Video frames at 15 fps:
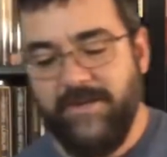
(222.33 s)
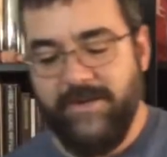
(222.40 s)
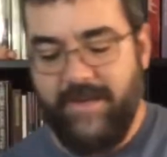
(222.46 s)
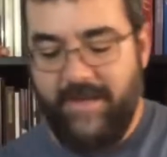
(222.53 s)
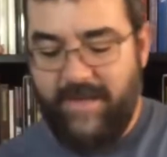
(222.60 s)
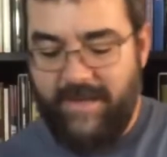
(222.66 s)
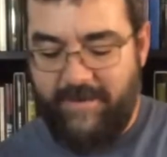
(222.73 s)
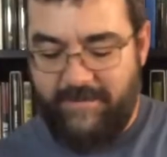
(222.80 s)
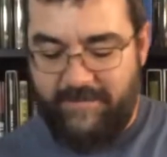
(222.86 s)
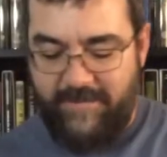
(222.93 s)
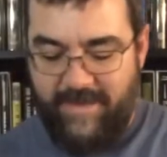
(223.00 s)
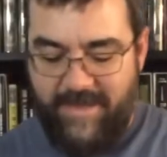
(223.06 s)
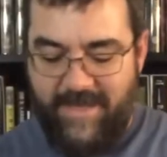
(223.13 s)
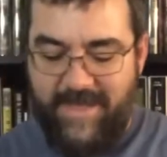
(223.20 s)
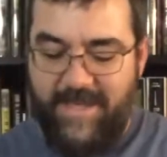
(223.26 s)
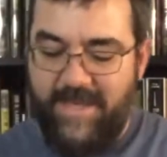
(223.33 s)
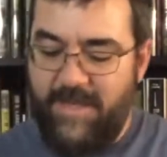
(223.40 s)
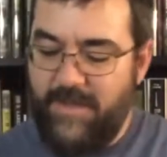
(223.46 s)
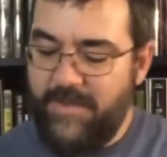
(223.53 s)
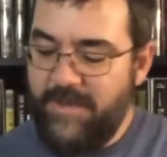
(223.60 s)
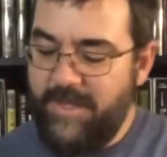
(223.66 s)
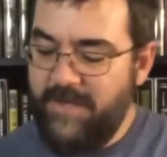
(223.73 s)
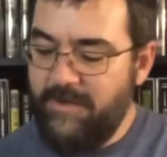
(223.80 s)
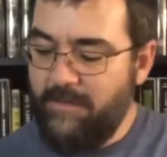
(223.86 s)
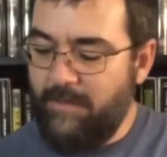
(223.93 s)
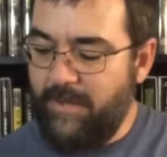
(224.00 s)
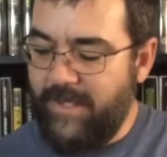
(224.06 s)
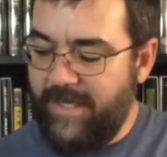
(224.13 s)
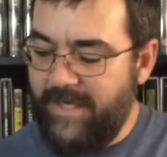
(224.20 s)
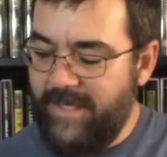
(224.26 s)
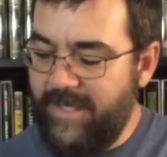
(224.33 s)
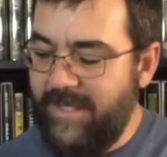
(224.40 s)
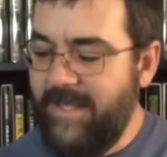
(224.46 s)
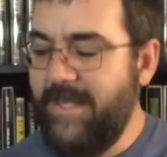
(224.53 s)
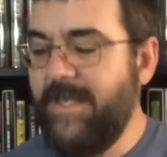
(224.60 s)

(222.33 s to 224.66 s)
to have a thinner blade